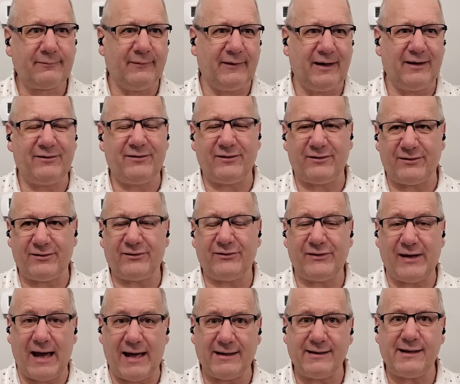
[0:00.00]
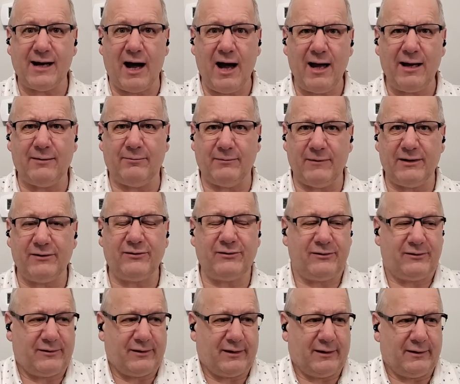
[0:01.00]
this is a sad time. This
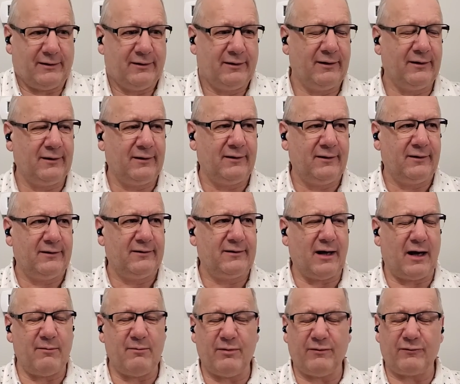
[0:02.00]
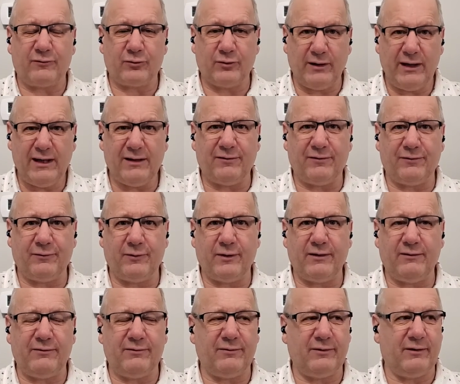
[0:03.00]
is a time of grief.
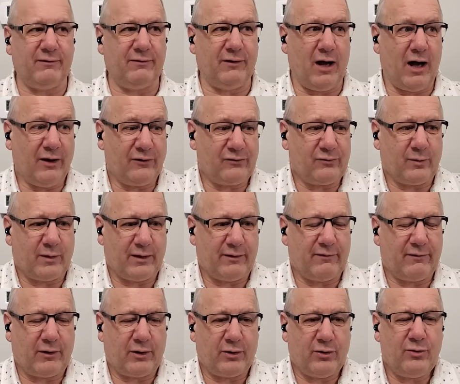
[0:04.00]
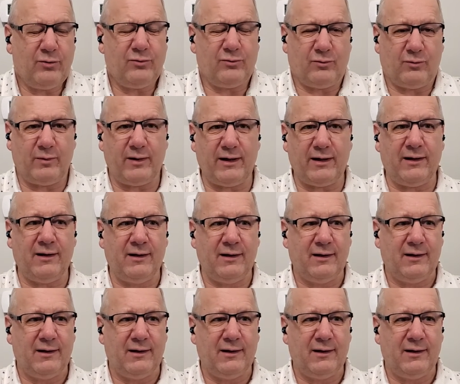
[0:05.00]
We've lost one of our own.